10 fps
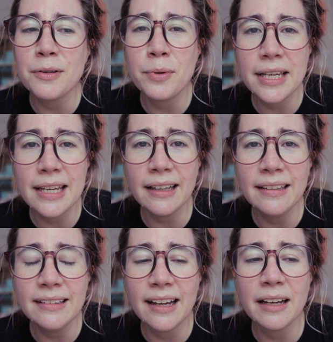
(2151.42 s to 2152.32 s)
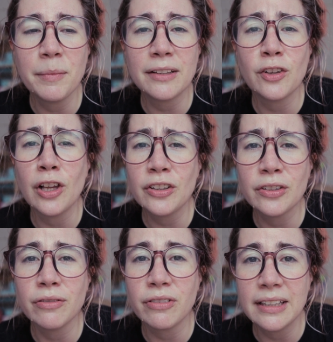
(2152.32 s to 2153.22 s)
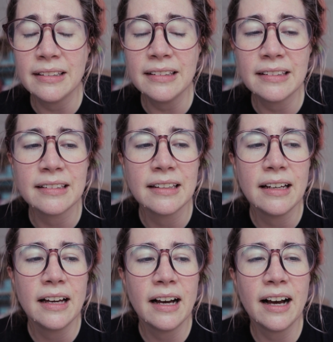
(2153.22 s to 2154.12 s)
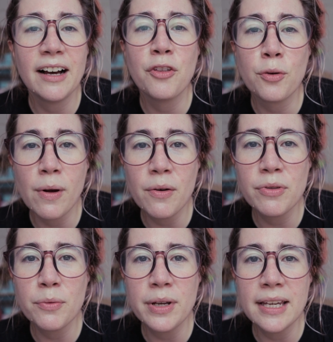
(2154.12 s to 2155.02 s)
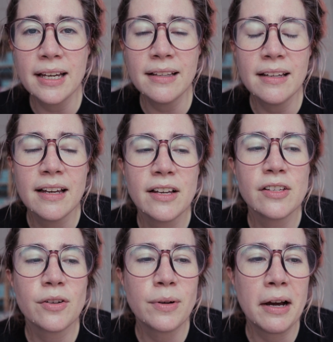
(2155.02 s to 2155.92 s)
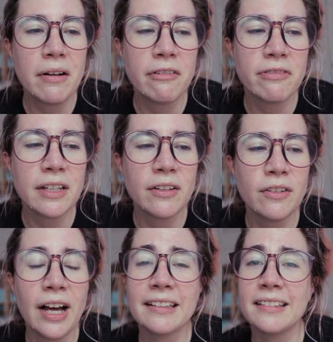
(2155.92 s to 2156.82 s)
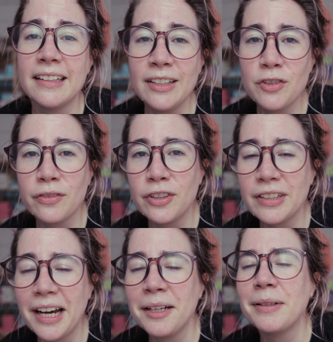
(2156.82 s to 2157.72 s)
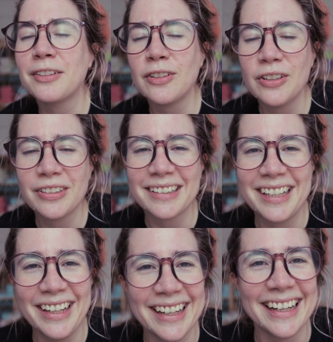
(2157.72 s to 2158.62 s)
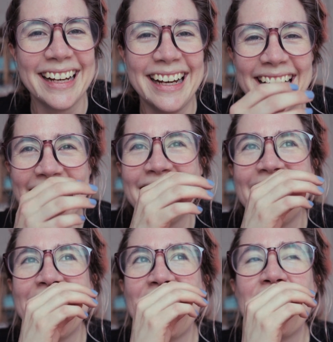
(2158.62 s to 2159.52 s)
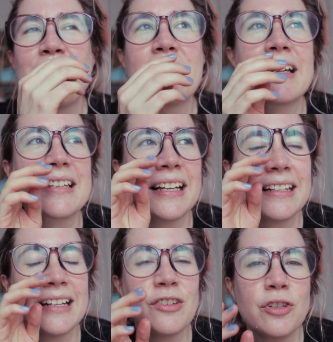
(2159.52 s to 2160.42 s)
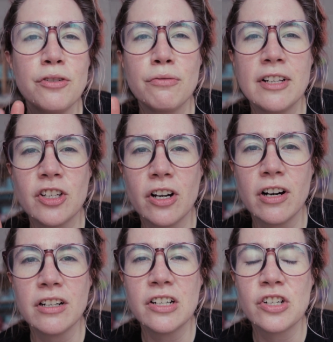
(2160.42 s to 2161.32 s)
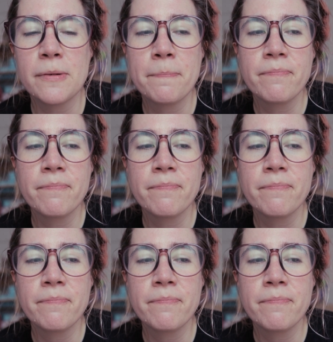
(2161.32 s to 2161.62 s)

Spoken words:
weekend. I met lots of friends throughout the weekend, so now I feel, as an introvert, I'm exhausted because I tend to recharge